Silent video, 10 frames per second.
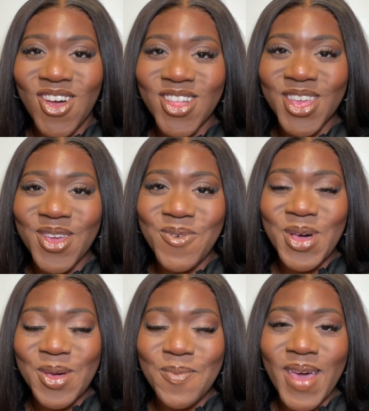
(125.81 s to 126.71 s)
Holly,
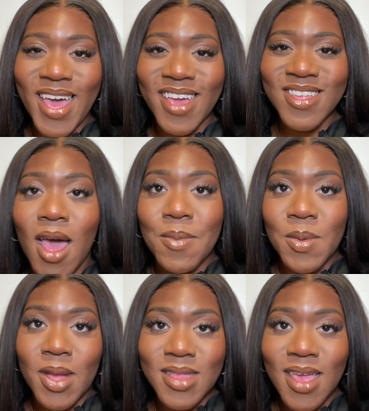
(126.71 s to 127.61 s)
welcome back. I'm
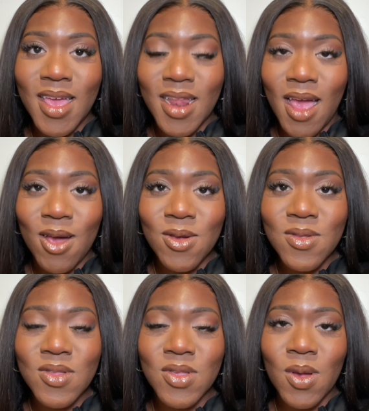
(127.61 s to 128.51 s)
about to head
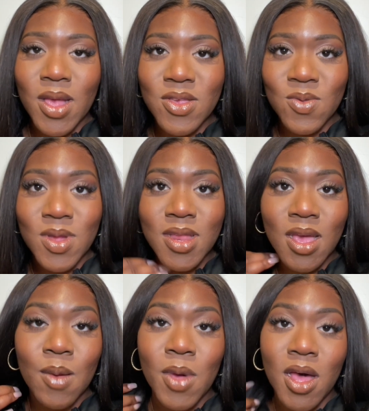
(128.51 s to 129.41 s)
out, so I just wanted to
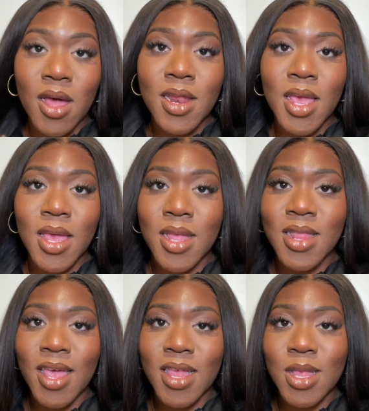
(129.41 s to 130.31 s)
come on and
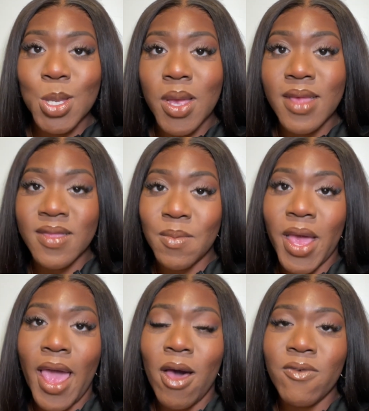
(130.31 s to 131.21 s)
like let you guys see
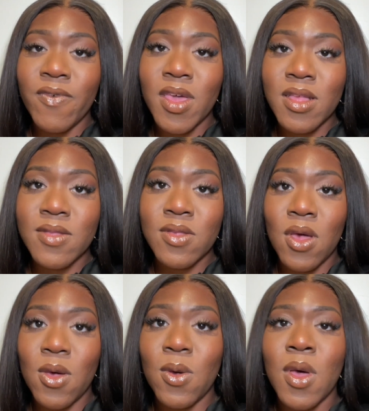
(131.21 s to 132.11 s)
my outfit.
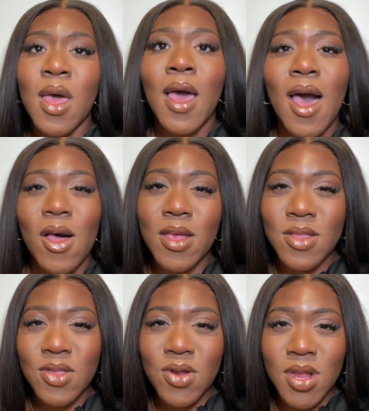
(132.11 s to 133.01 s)
So I'll
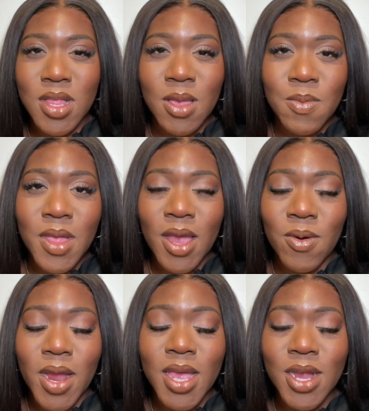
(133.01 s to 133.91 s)
insert a clip like
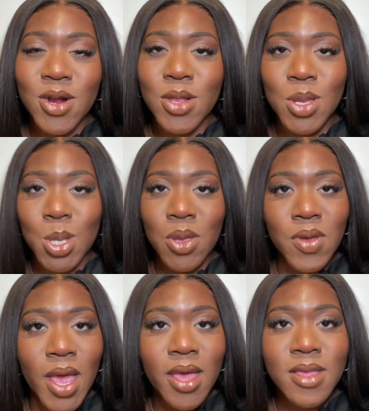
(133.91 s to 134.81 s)
right here to show you
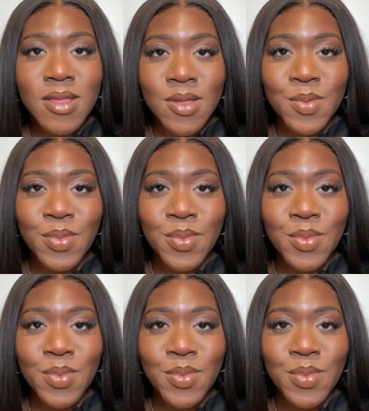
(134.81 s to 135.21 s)
guys.